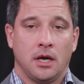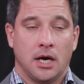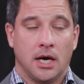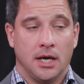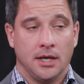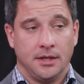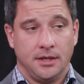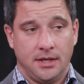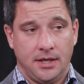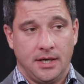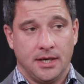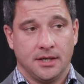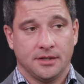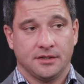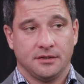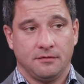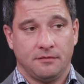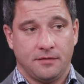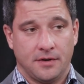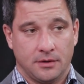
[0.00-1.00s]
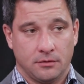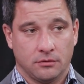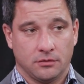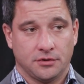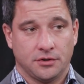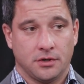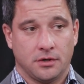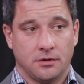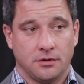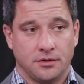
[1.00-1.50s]
on DS and federal
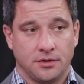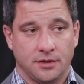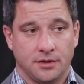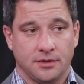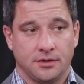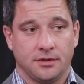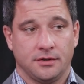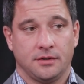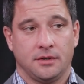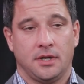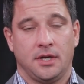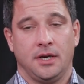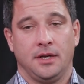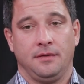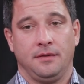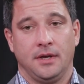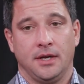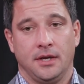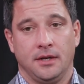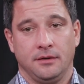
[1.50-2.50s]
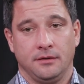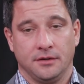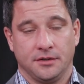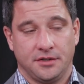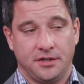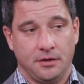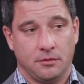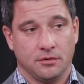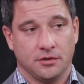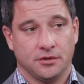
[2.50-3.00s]
charges, and then the
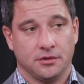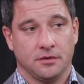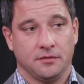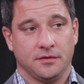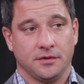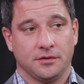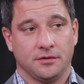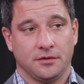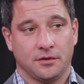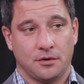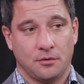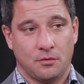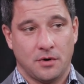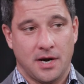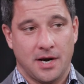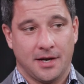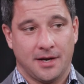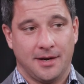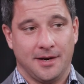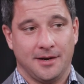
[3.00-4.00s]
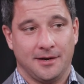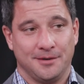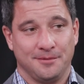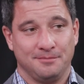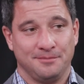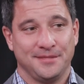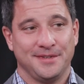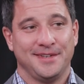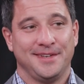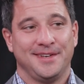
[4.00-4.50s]
Secret Service took a whack at
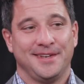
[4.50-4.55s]
him.